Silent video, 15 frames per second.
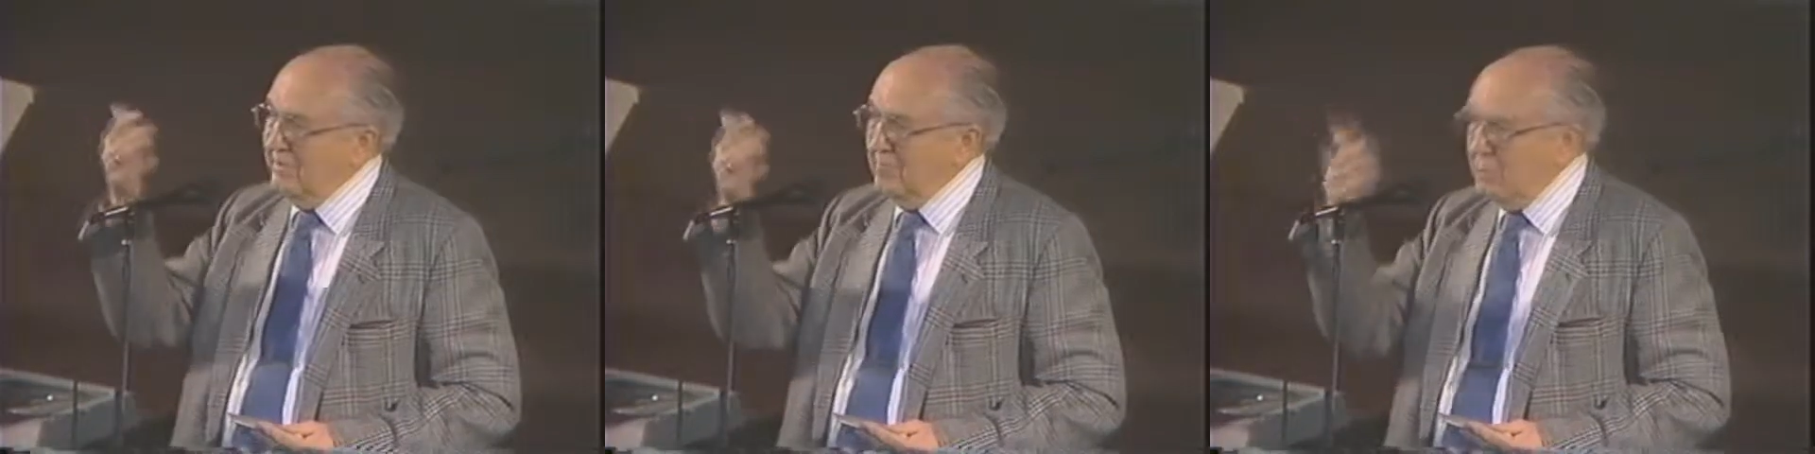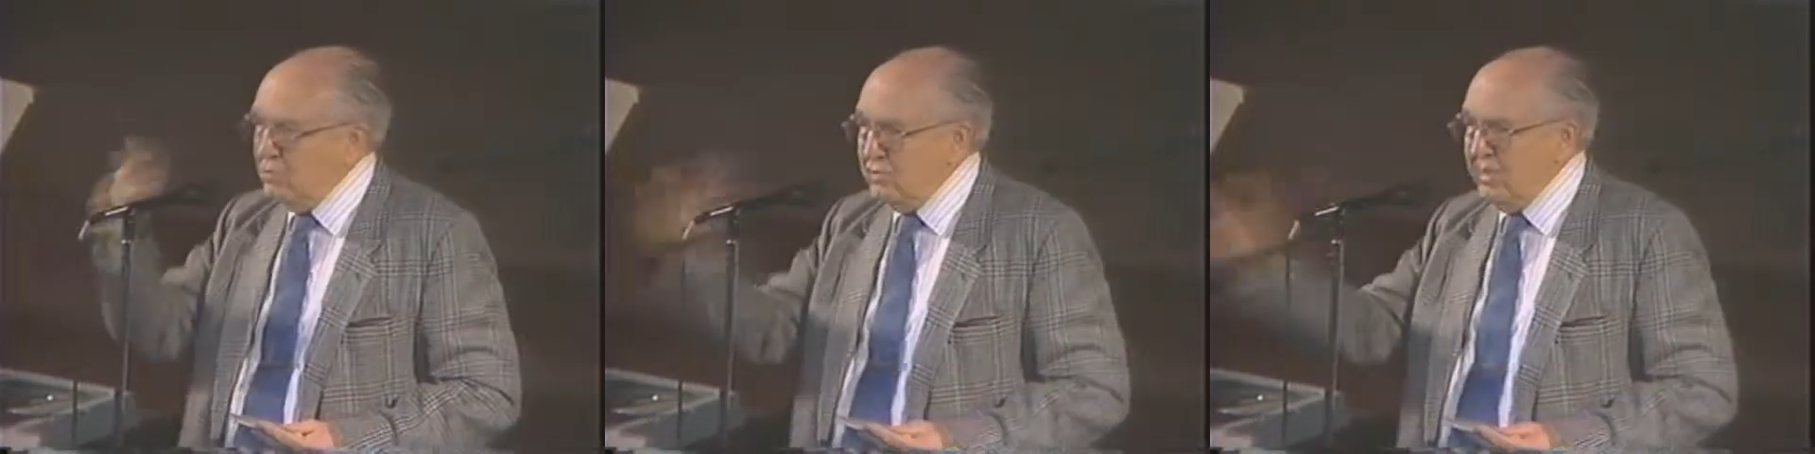
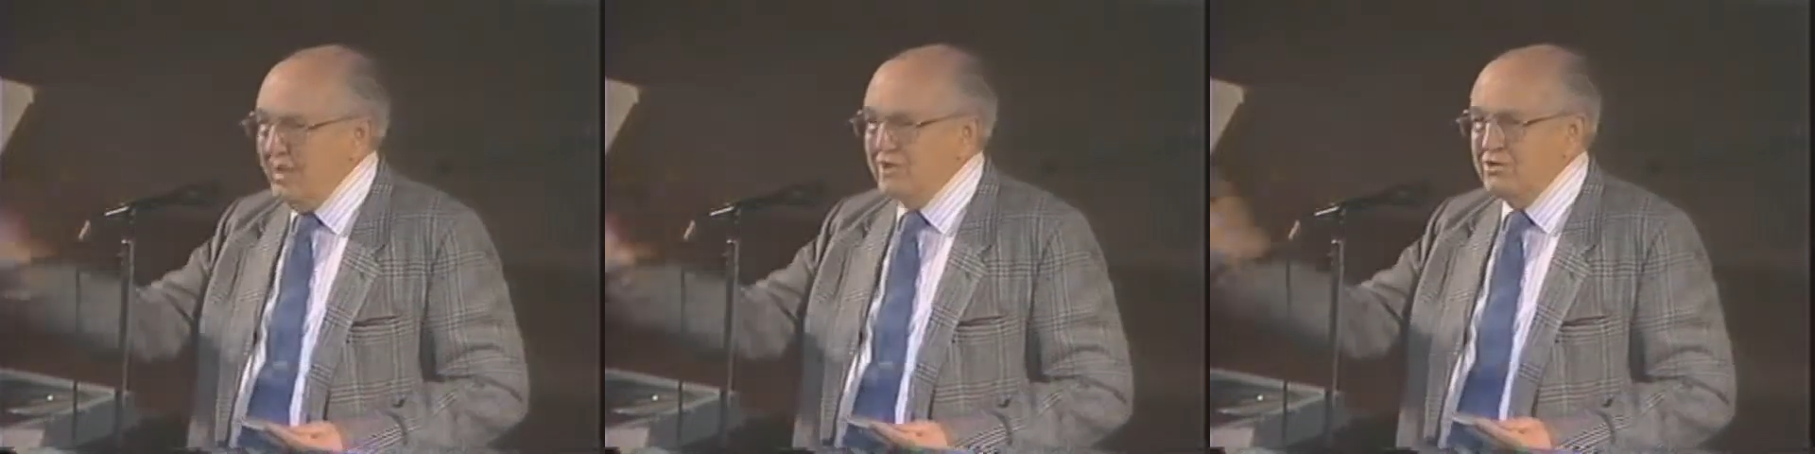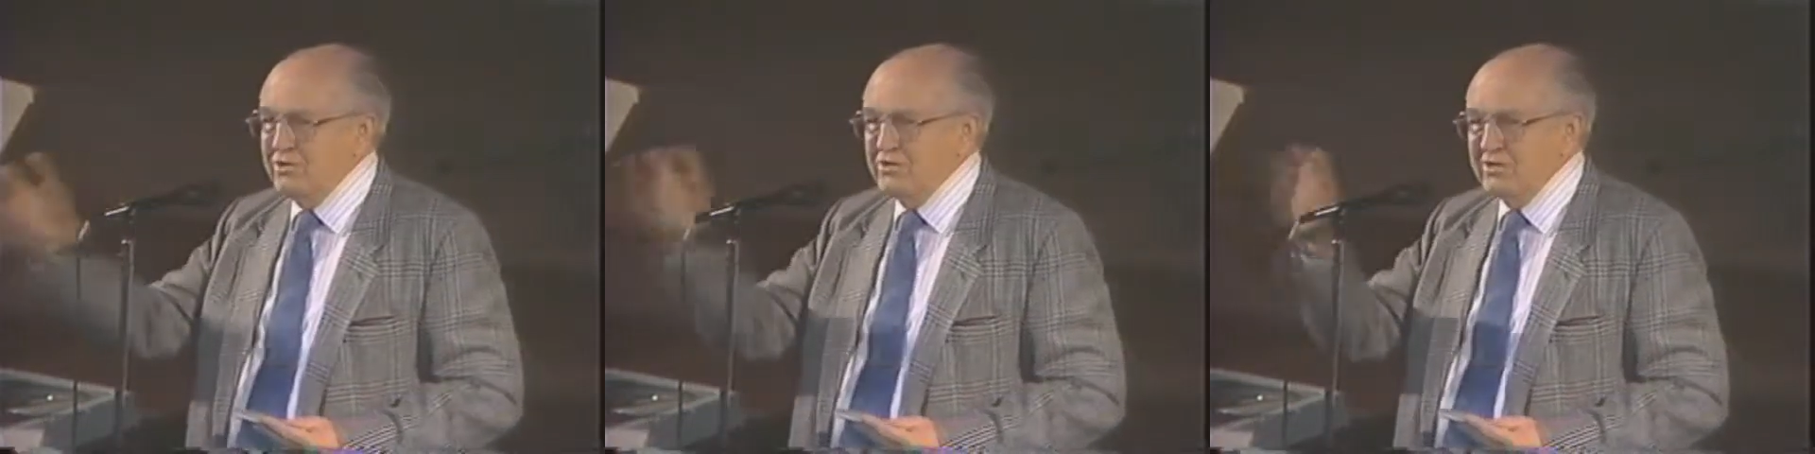
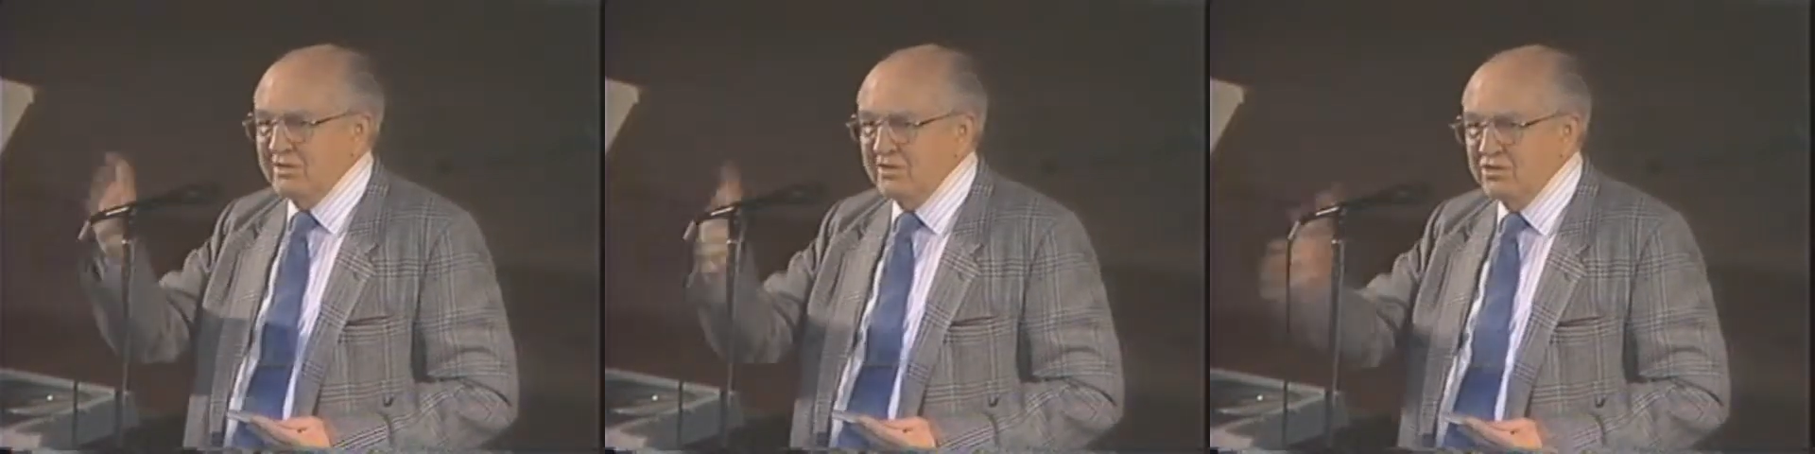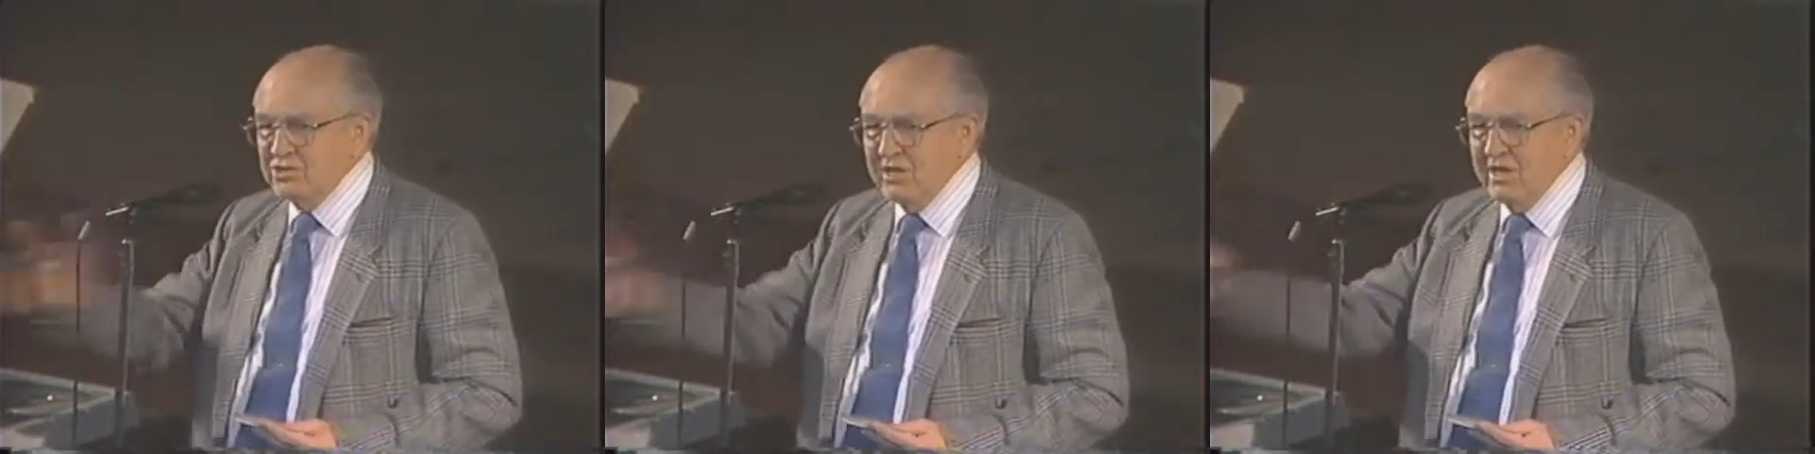mutations
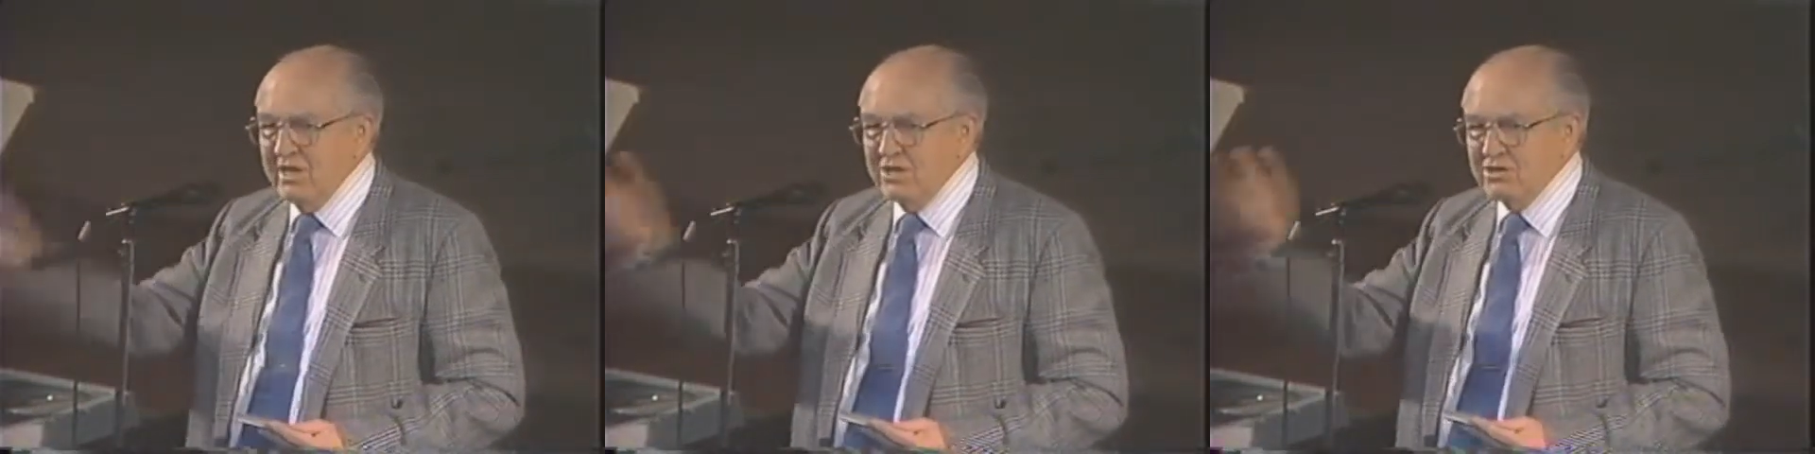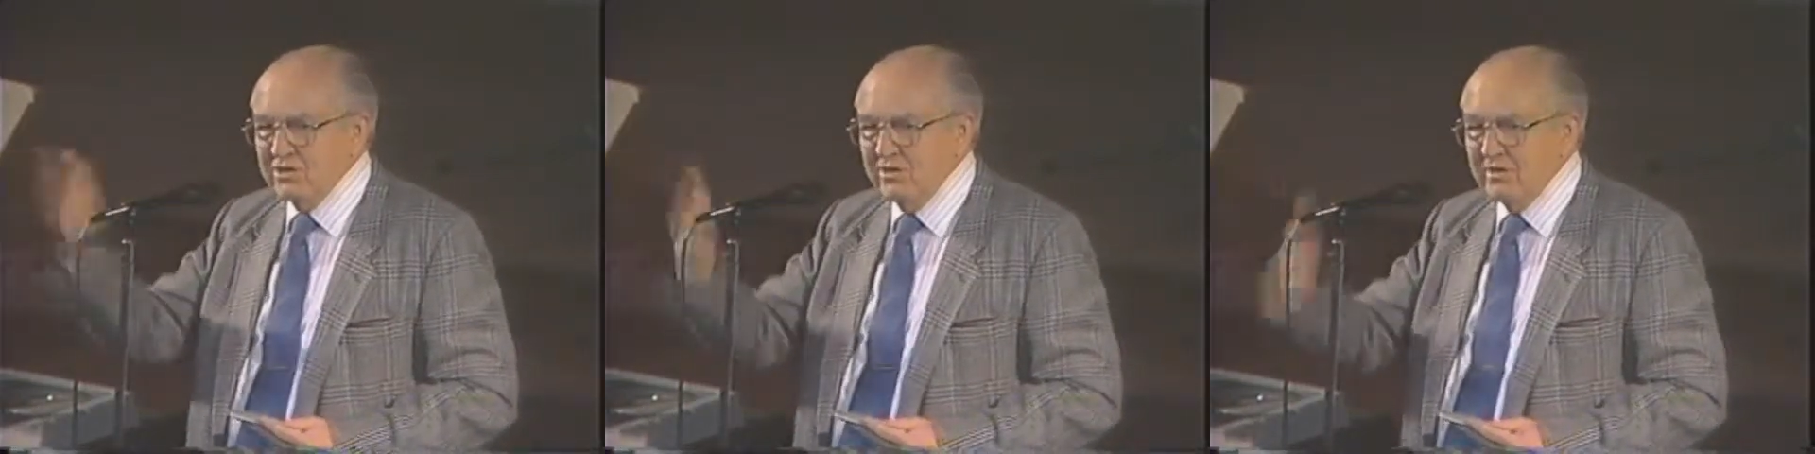and
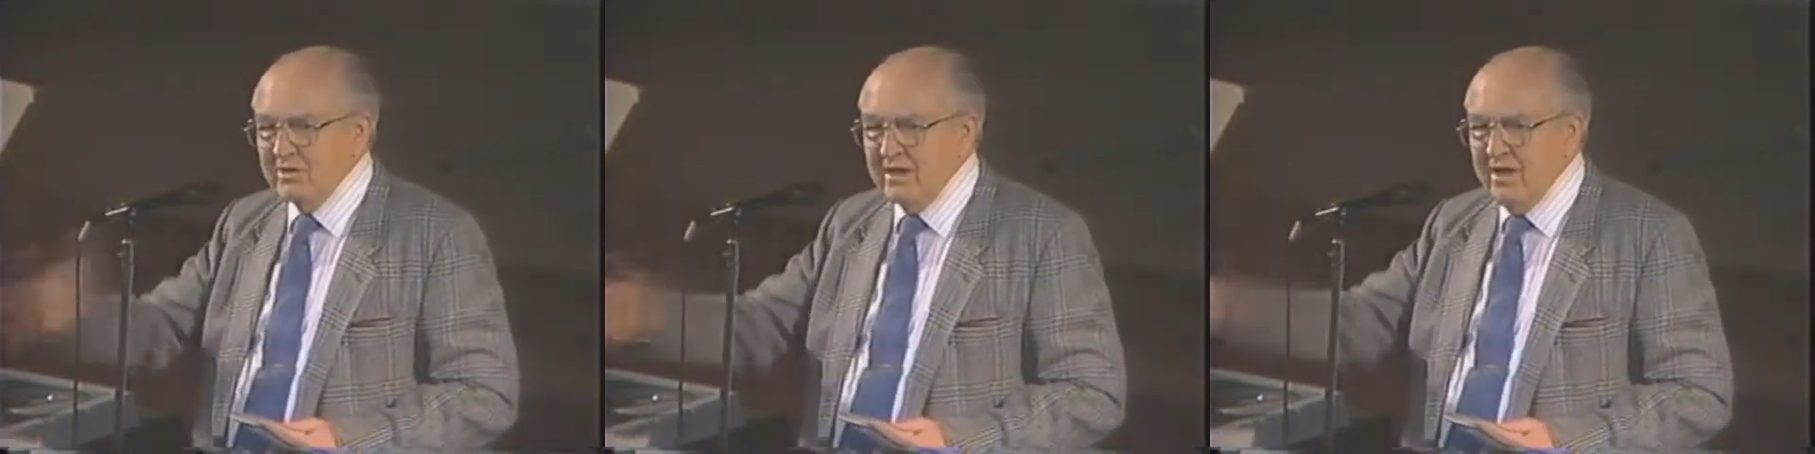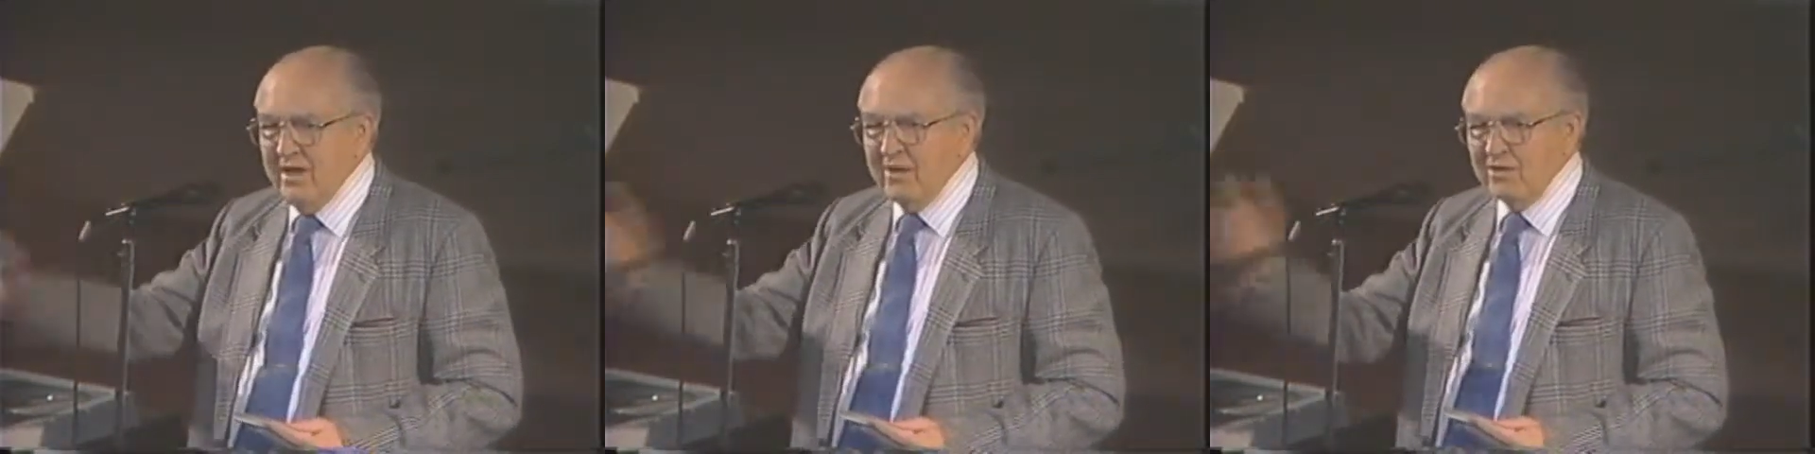disease and
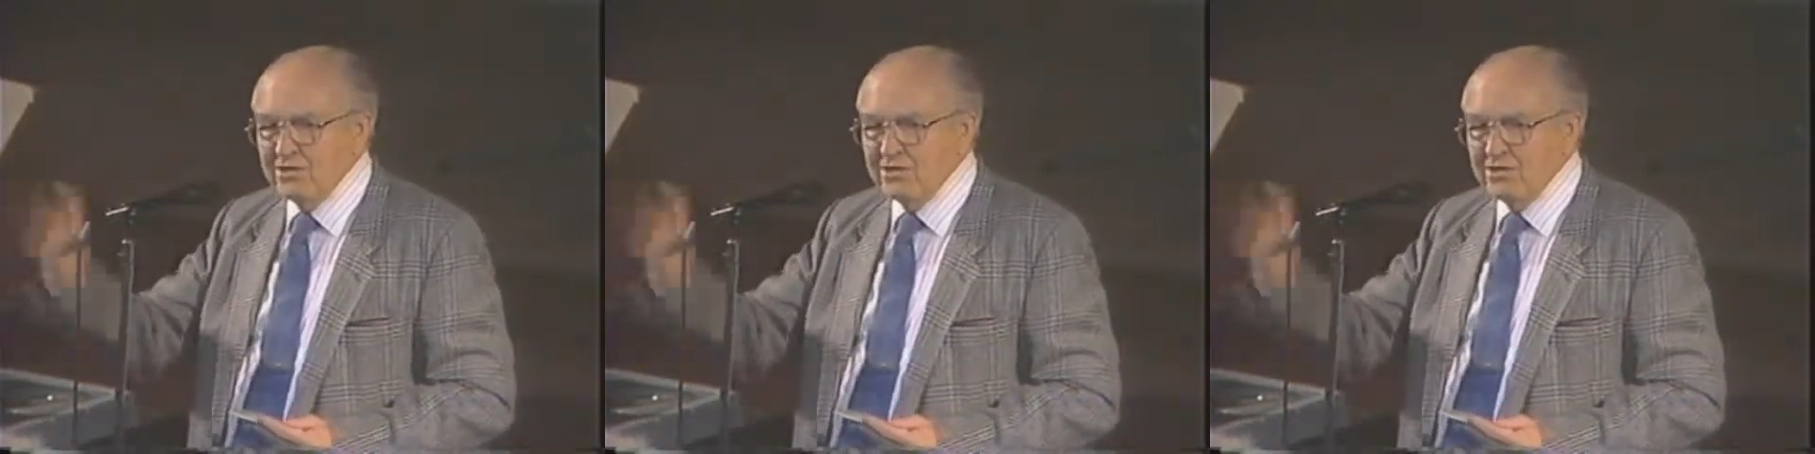decay